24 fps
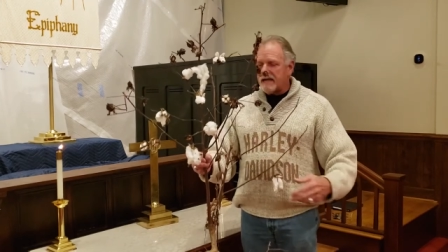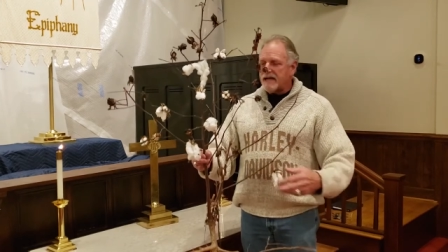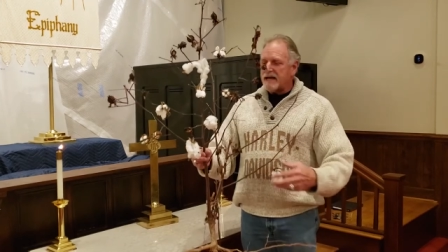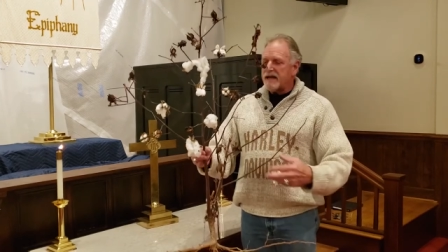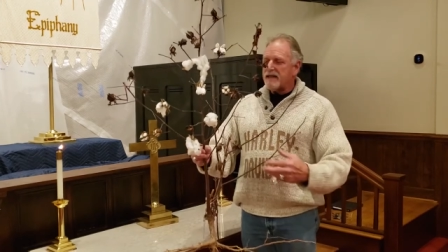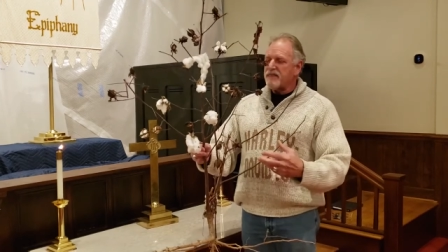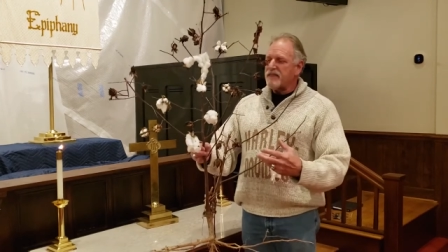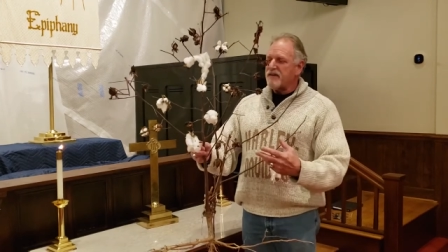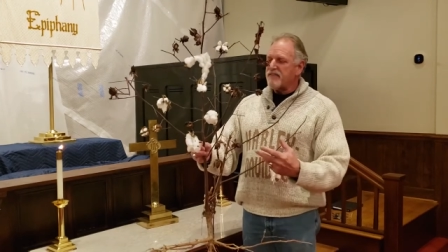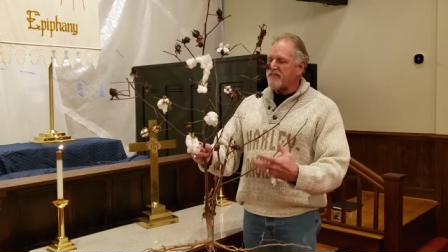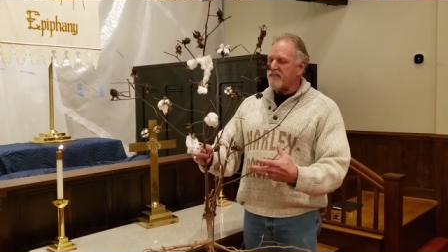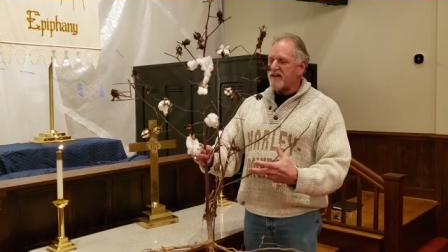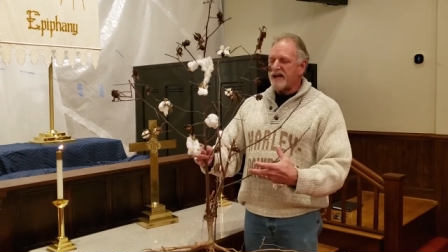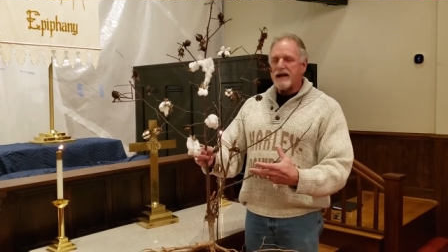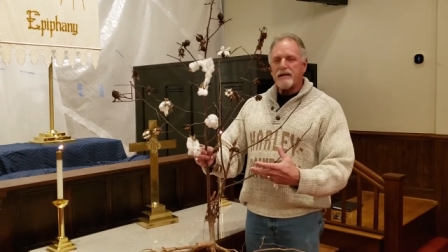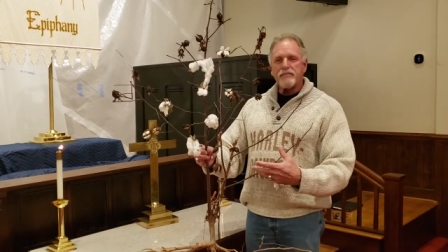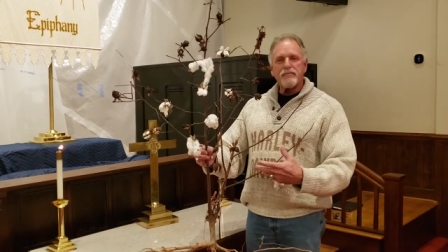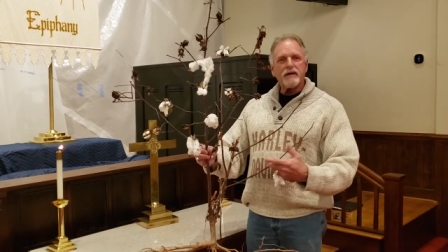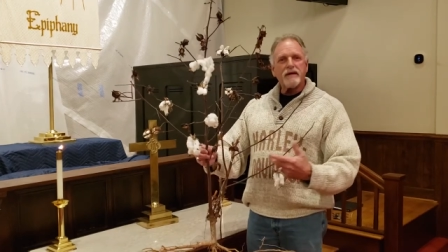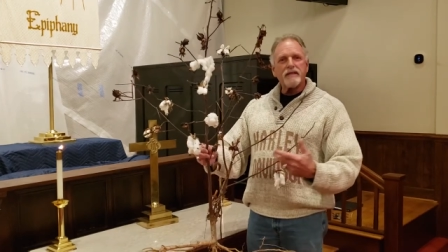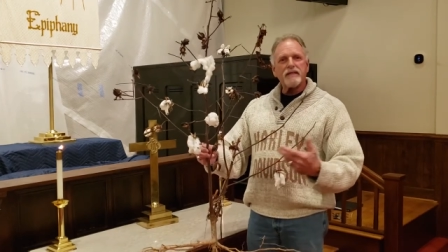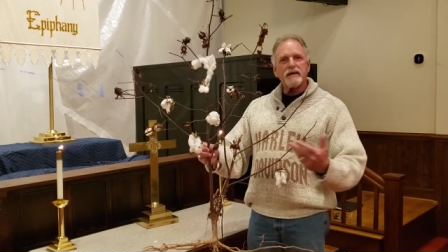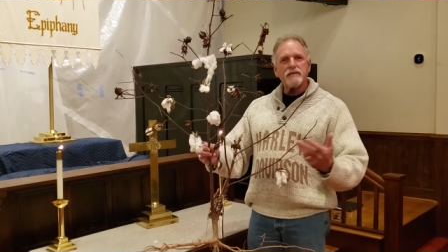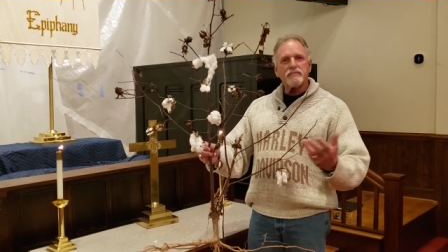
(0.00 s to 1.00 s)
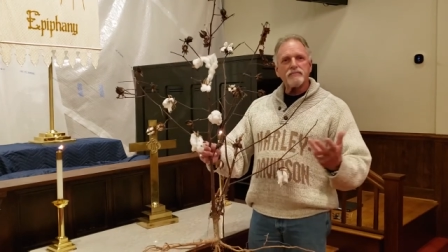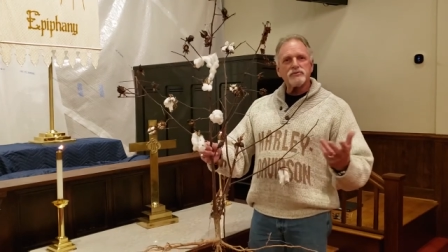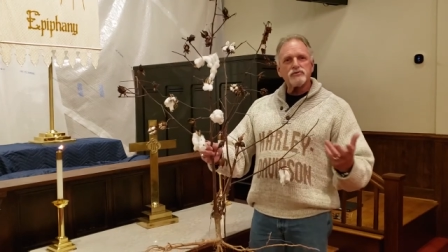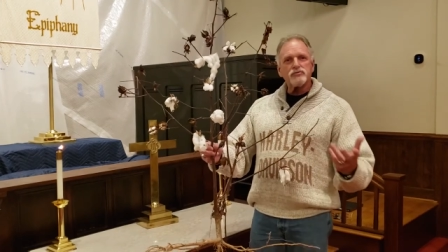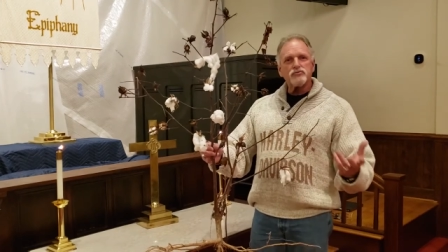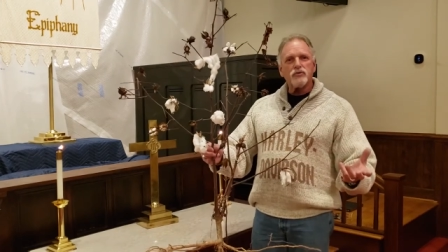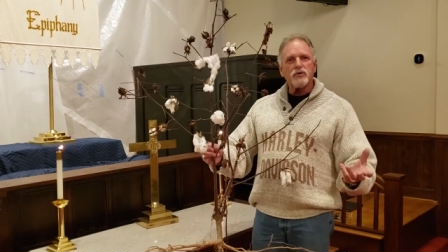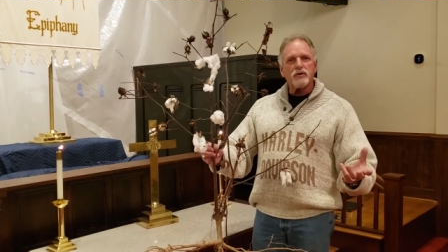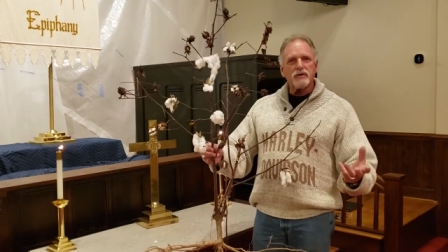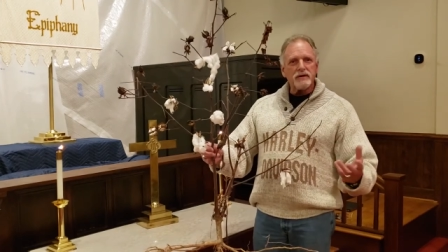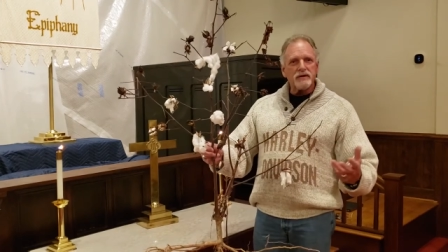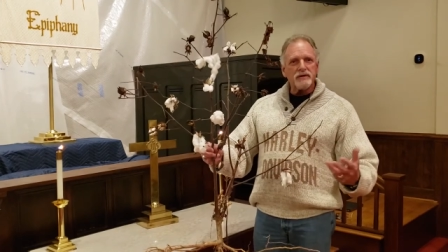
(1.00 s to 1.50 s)
and the fabric that was
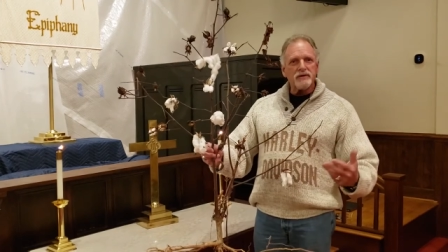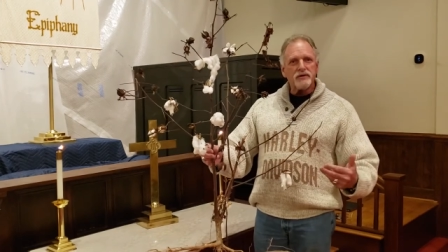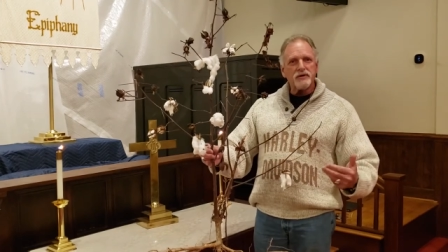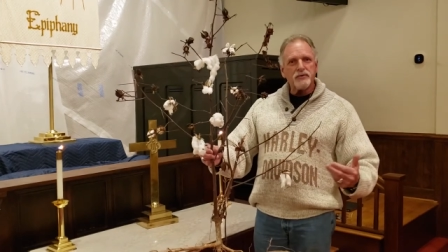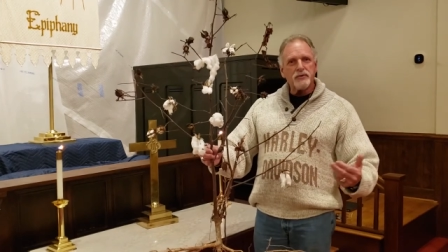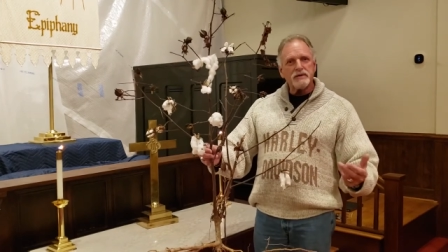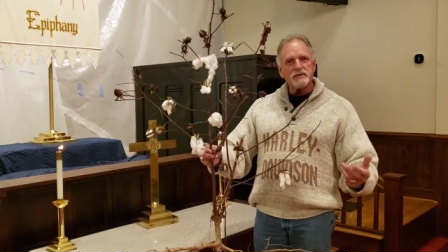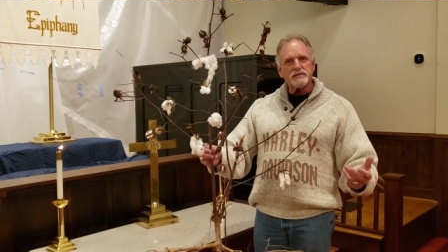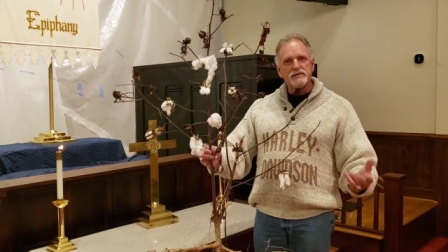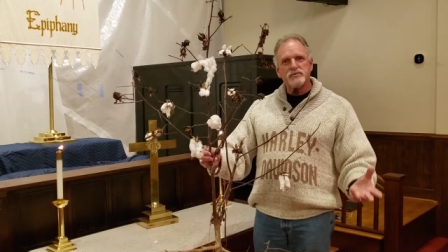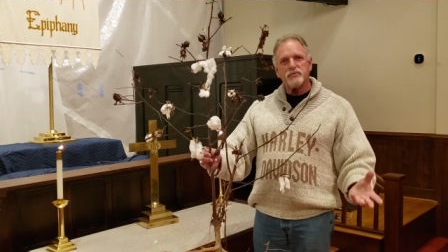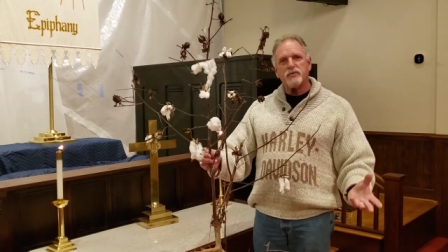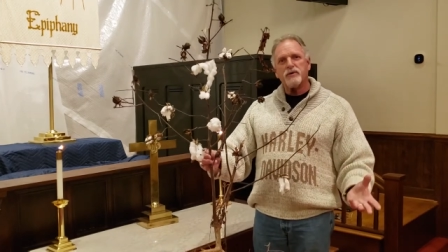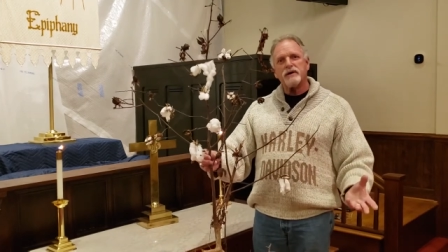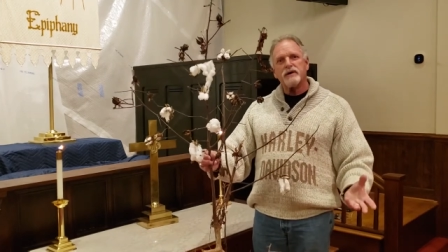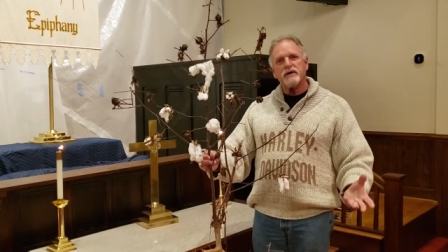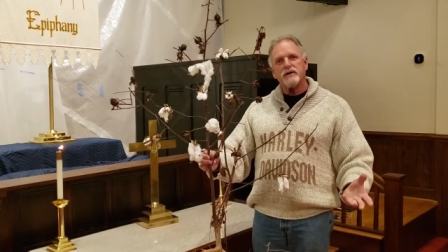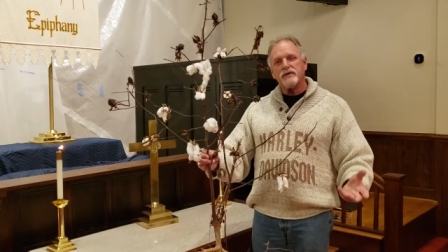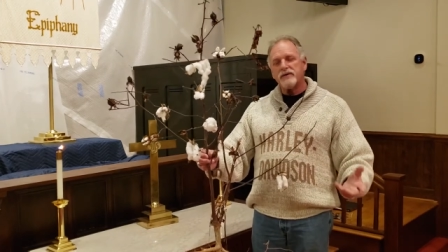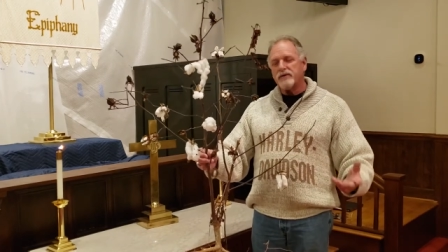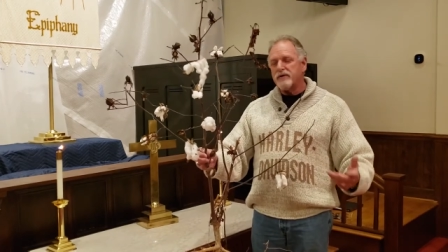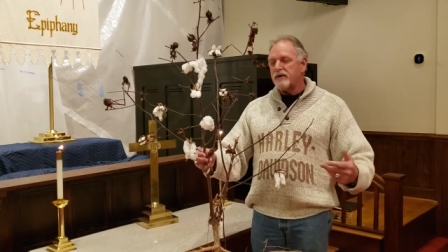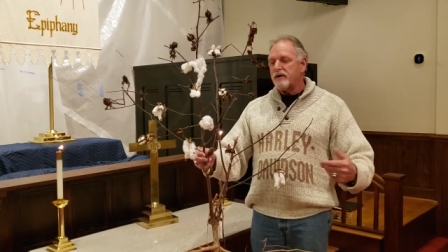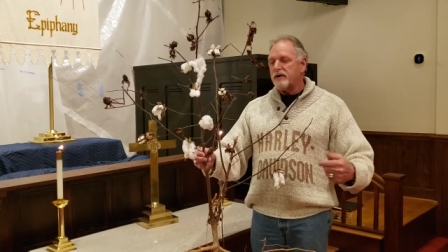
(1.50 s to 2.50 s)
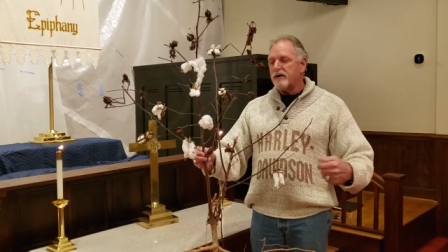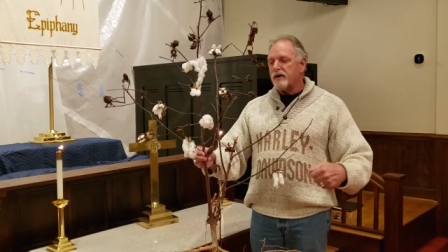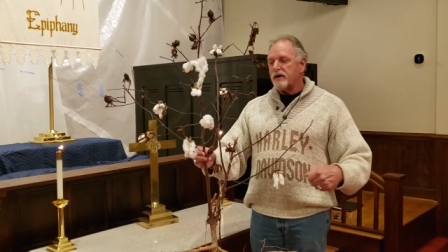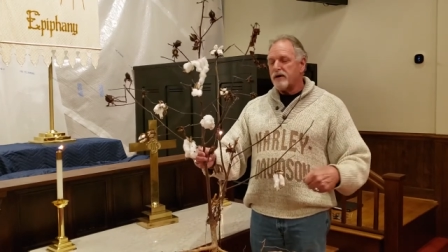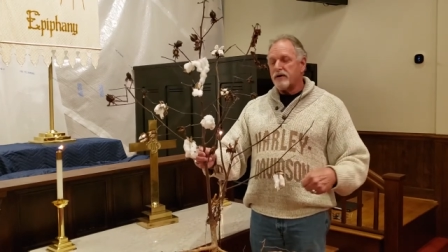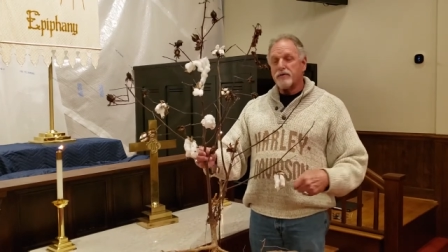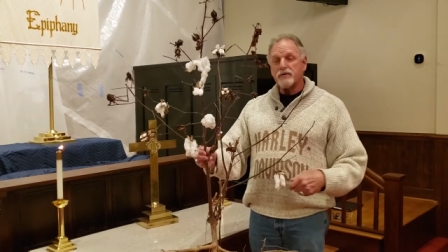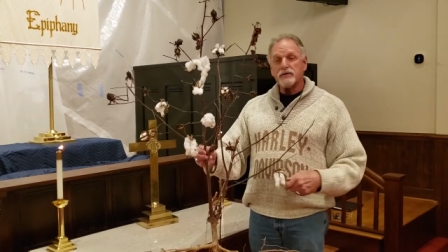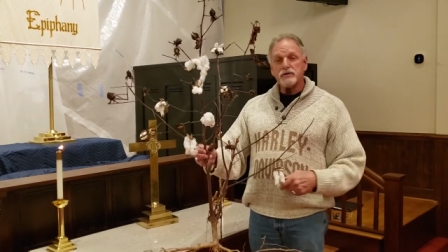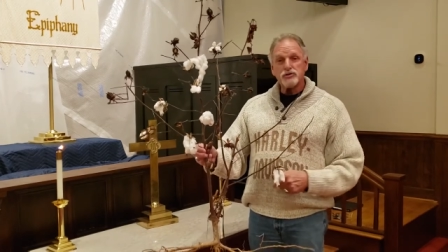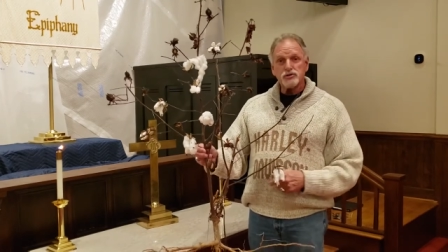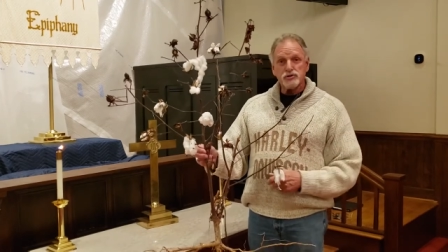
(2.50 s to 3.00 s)
worked into a sweater
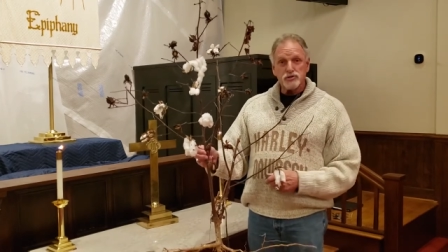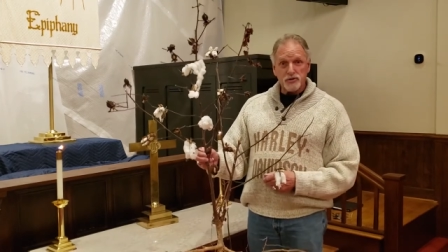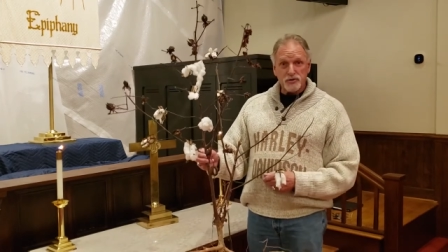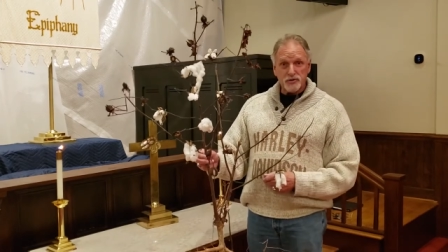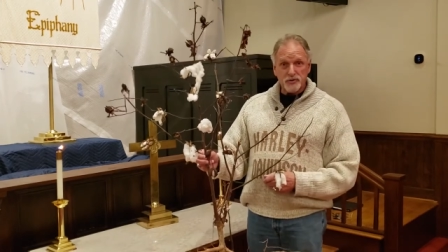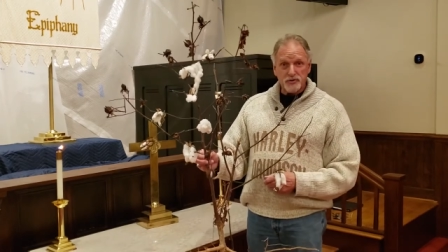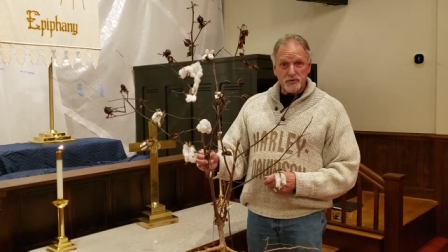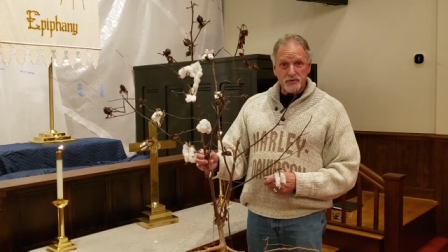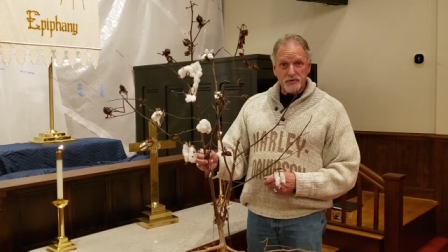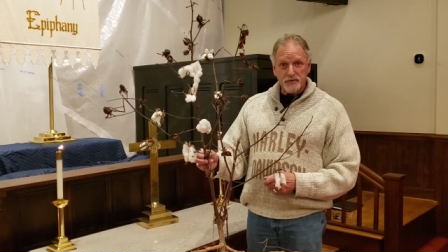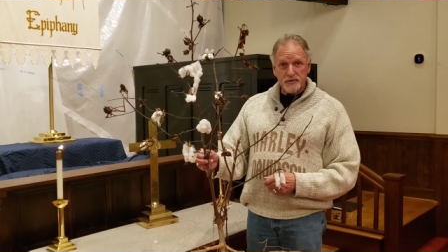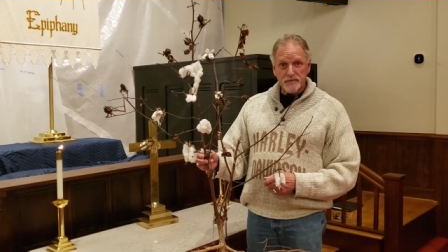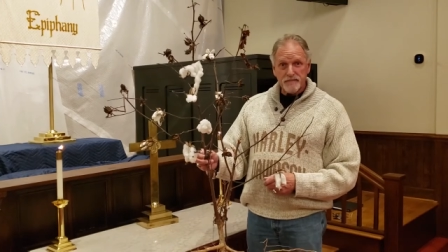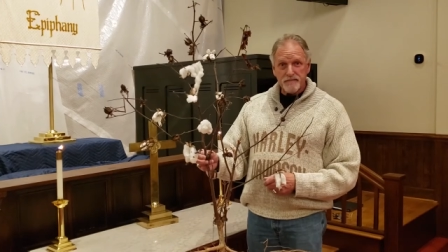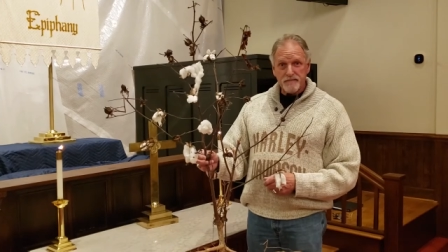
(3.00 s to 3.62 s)
or a shirt.